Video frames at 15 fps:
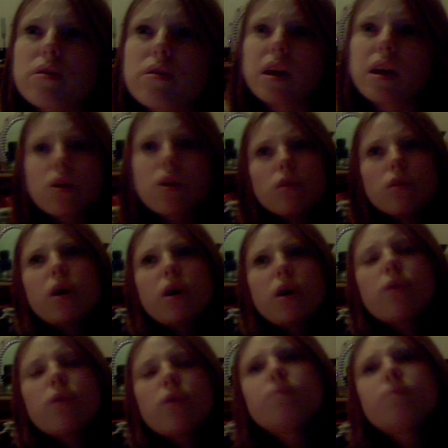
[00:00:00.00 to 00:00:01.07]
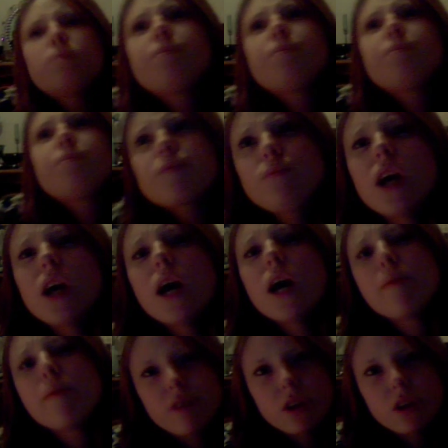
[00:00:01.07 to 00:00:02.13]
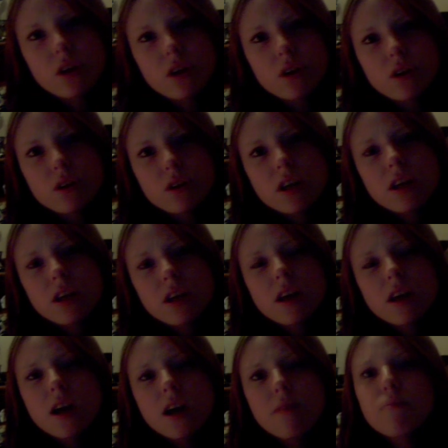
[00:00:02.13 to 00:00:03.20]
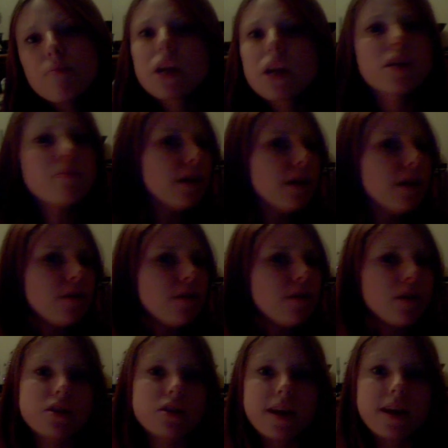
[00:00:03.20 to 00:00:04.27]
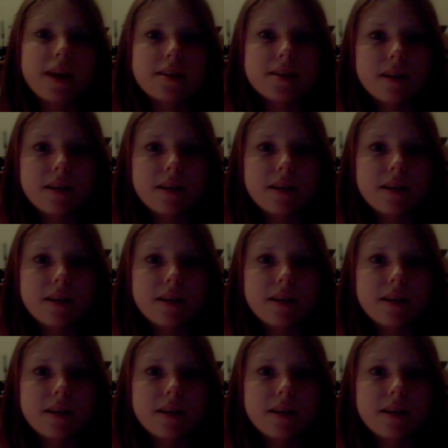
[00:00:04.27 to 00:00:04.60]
well, I believe in God, but I don't believe in Christianity,